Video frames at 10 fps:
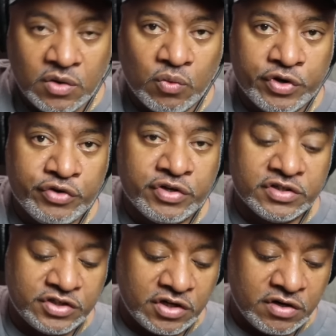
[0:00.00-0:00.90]
Were you
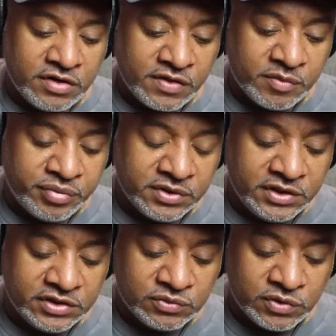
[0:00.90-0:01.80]
concerned that the
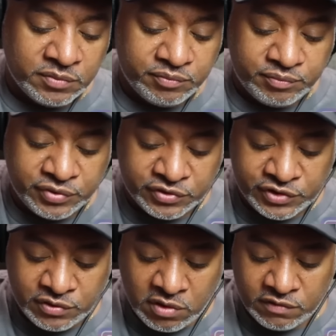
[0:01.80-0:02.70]
police would pull
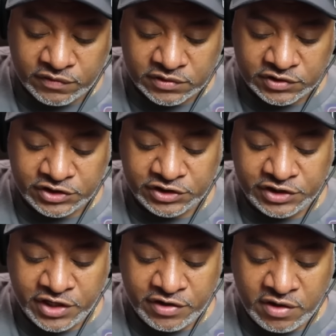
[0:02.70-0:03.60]
you over? She
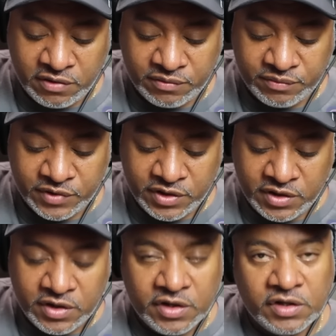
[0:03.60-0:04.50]
said, no.
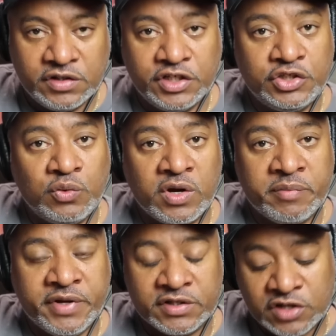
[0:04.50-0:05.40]
Did you want to
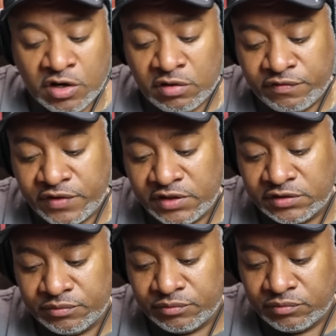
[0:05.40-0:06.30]
be his girlfriend?